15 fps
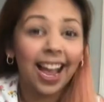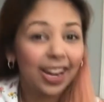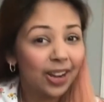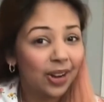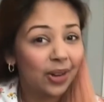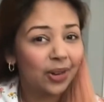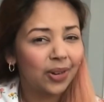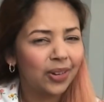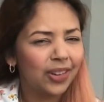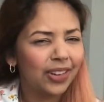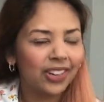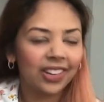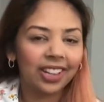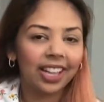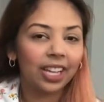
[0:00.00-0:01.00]
know,
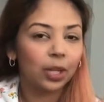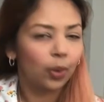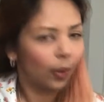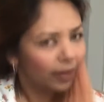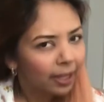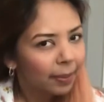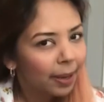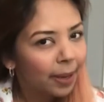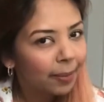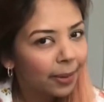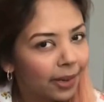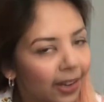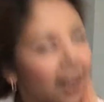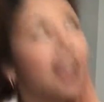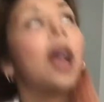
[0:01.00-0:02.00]
you're like, toilet
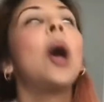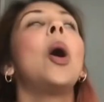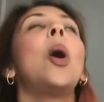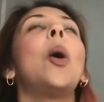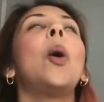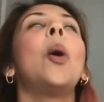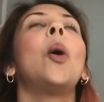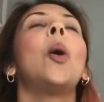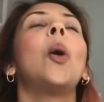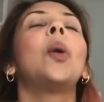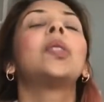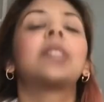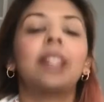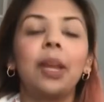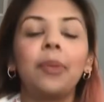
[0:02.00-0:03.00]
paper?
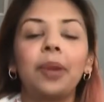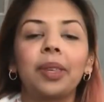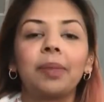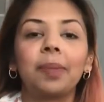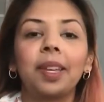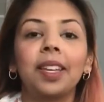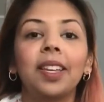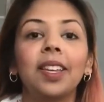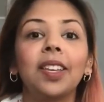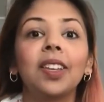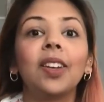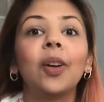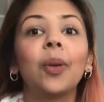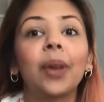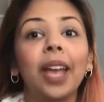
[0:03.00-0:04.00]
Stay with me.
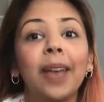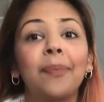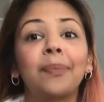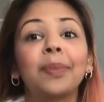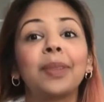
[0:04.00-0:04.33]
Okay,